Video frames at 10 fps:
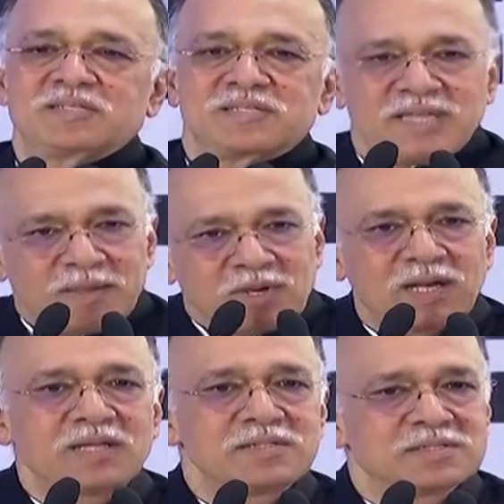Same
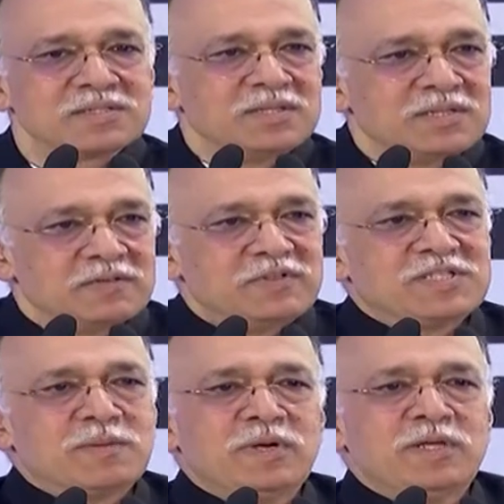class with
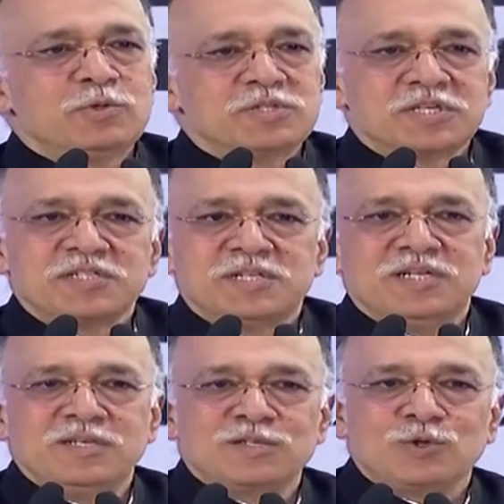somebody who's
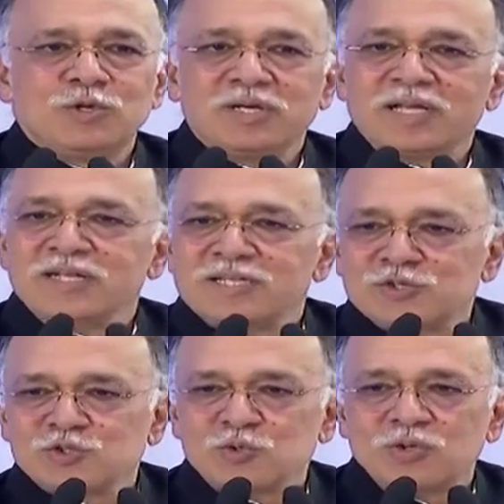16 years old and
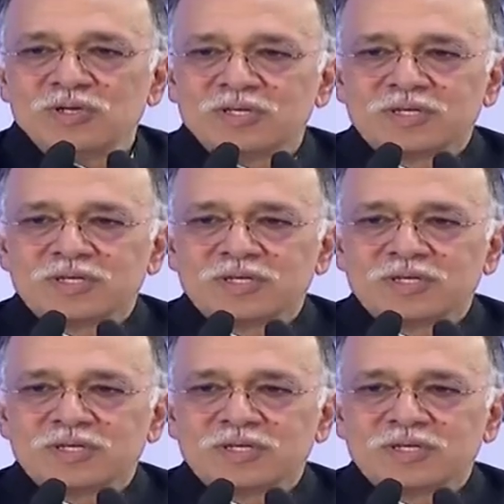in school